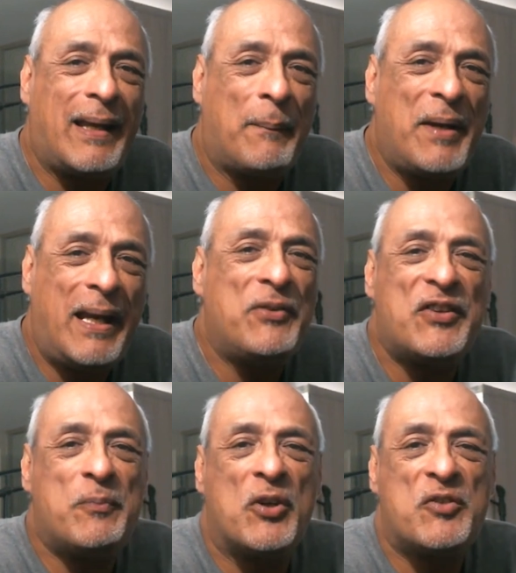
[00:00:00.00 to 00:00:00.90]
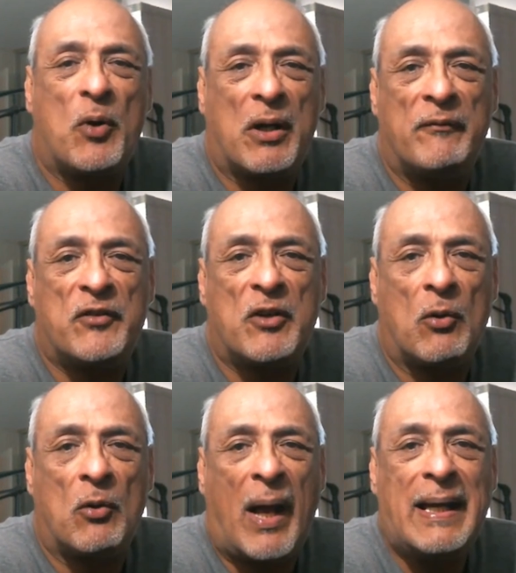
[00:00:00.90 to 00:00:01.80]
I mean, he was just much more
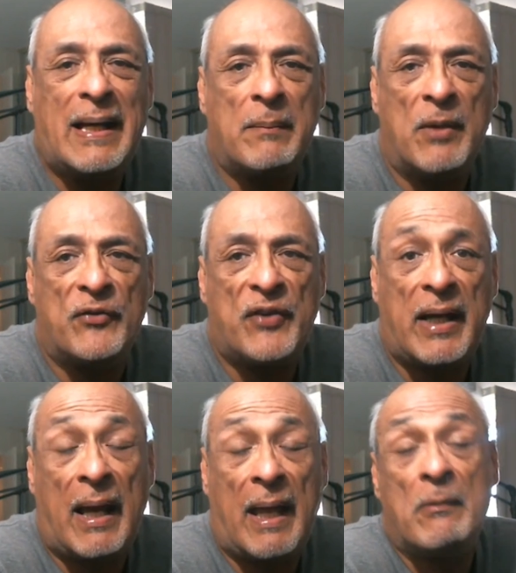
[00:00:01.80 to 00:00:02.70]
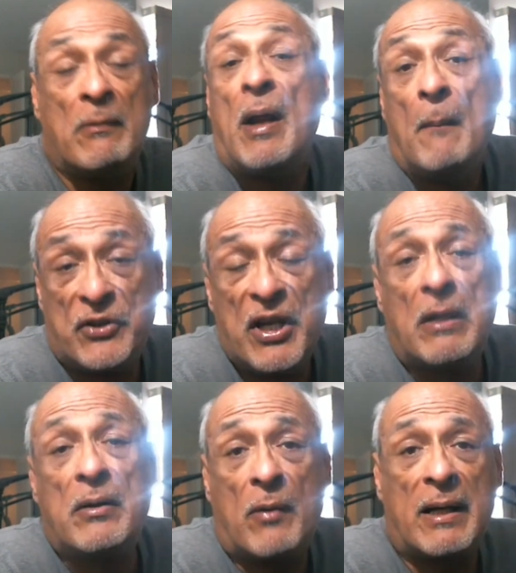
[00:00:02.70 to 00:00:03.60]
comfortable writing music, and
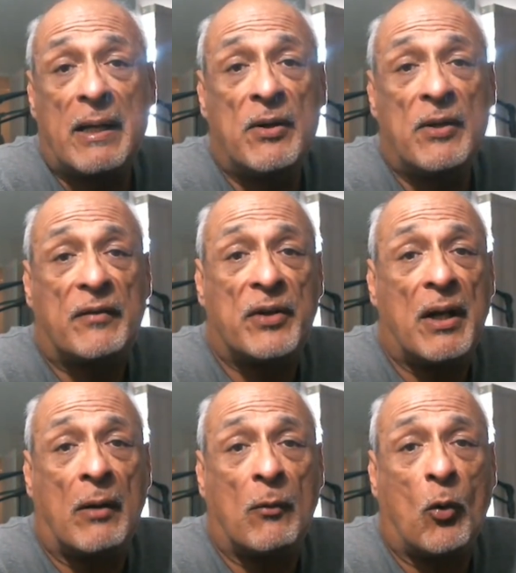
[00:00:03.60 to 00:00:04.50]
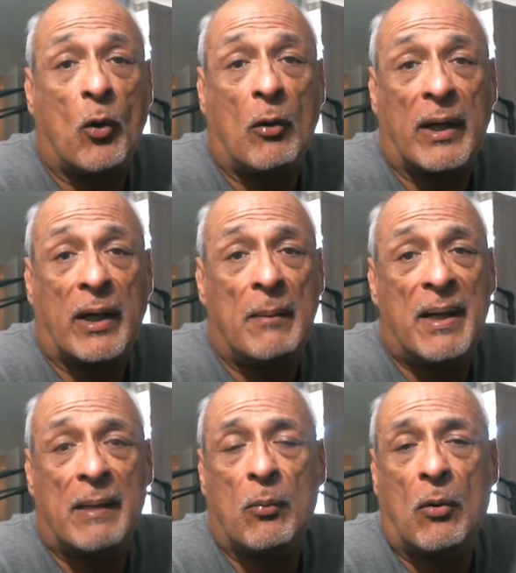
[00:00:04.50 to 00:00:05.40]
particularly writing music for Dionne Warwick. I
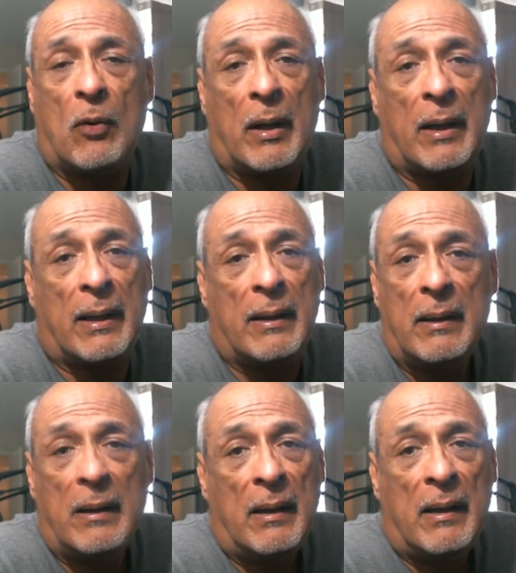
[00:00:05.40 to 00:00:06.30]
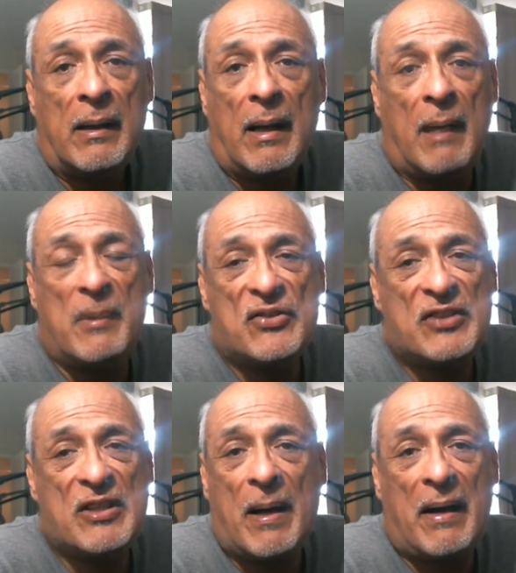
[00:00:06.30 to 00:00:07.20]
mean, boy. Yeah. I mean, just
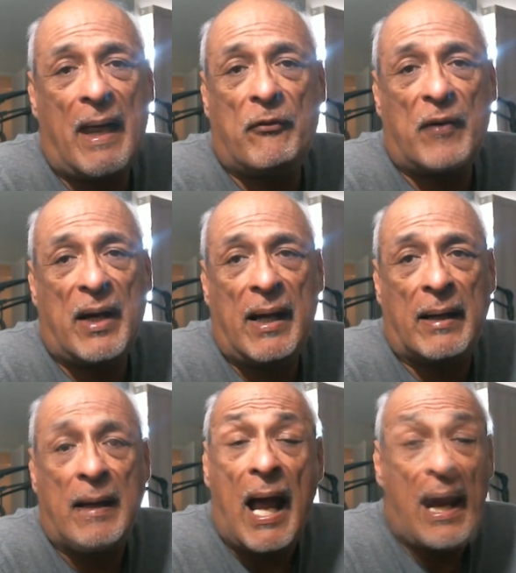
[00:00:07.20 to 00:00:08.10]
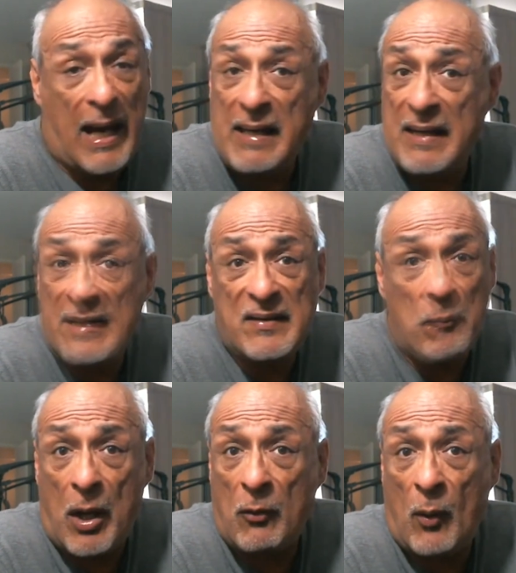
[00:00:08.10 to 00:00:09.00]
about every hit. He did some
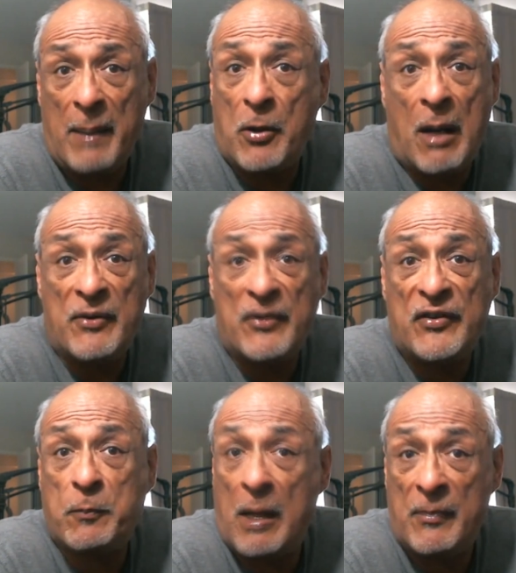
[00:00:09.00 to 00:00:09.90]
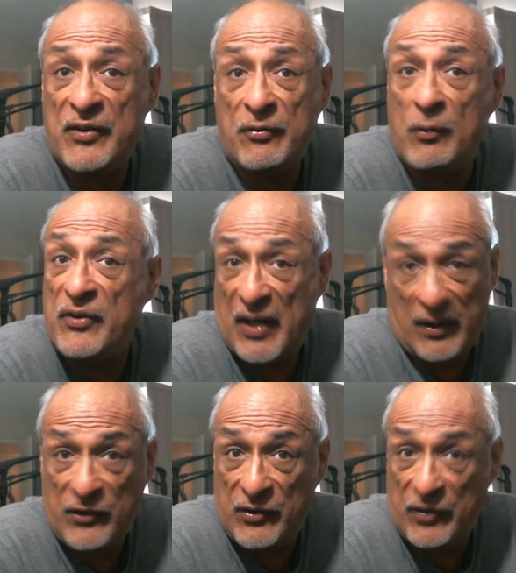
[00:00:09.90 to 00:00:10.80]
Broadway. Promises was
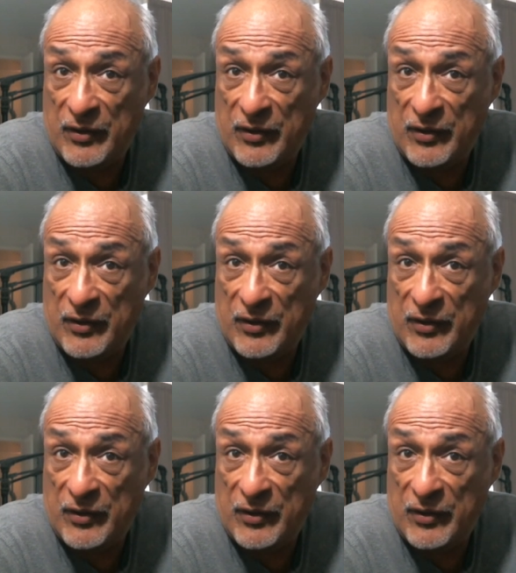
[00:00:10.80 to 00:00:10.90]
his.